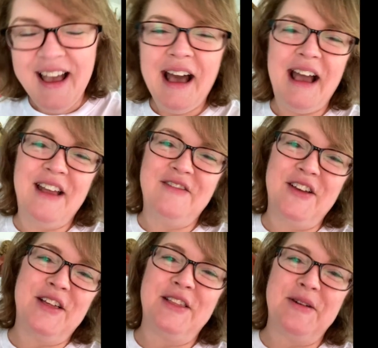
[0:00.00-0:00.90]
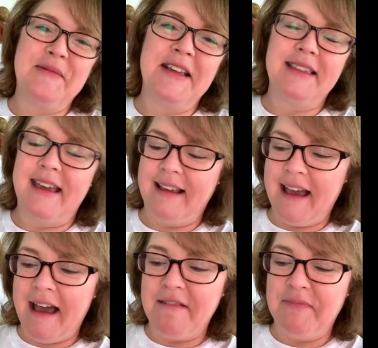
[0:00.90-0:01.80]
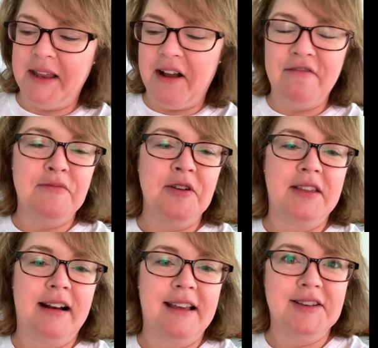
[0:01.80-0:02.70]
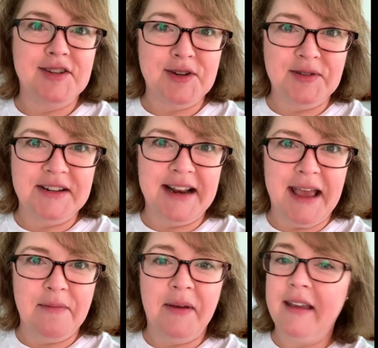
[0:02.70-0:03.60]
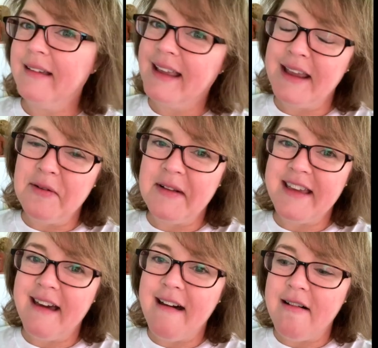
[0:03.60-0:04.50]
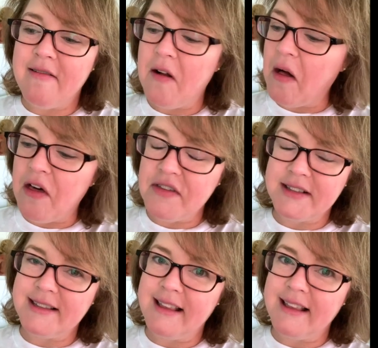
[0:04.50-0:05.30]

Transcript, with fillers: I feel a little bit like I bit off more than I could chew today, but here we go. All that's